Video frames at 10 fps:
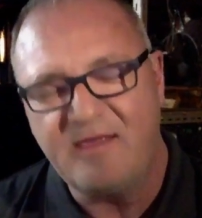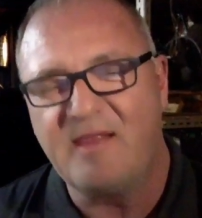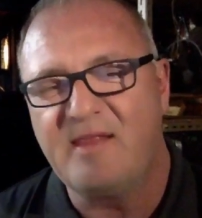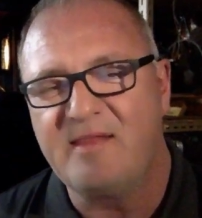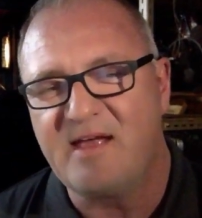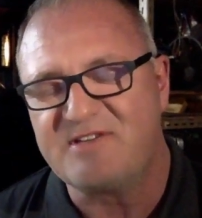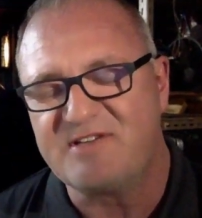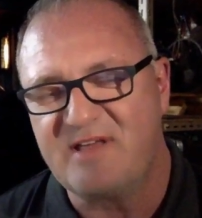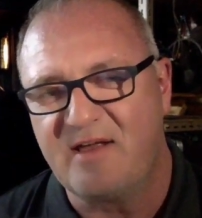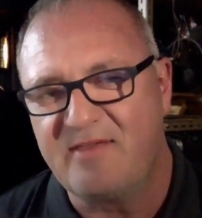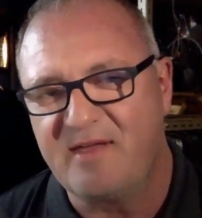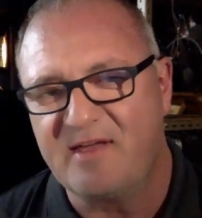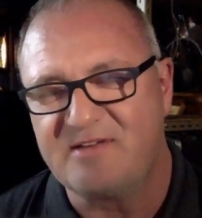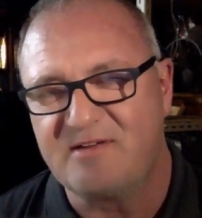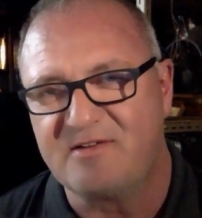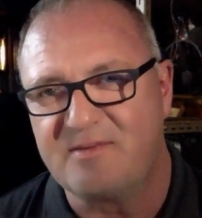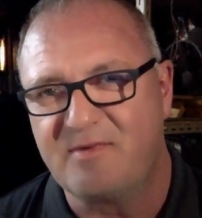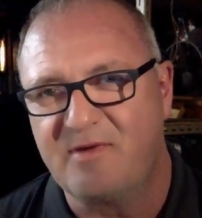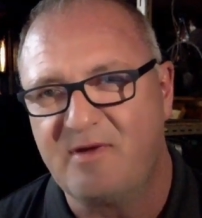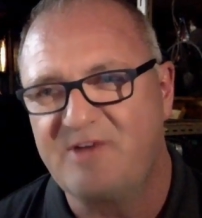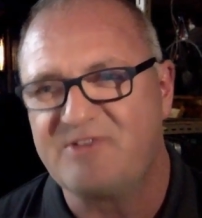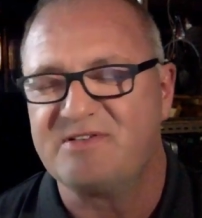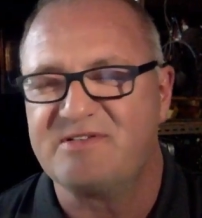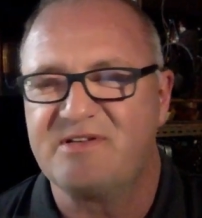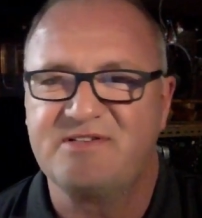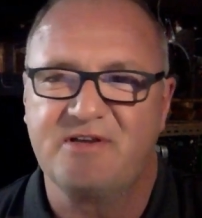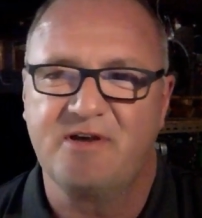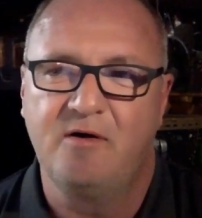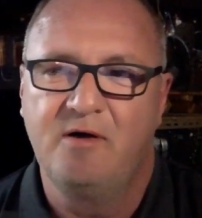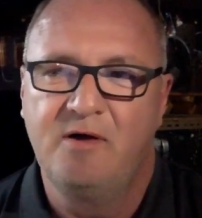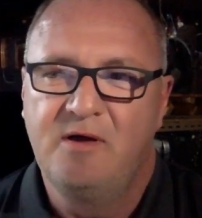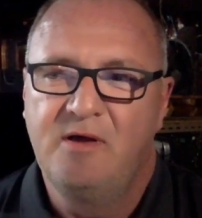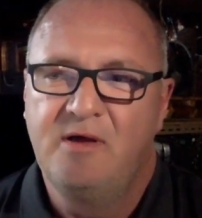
yeah, and that's just it. I think it's in your subconscious. So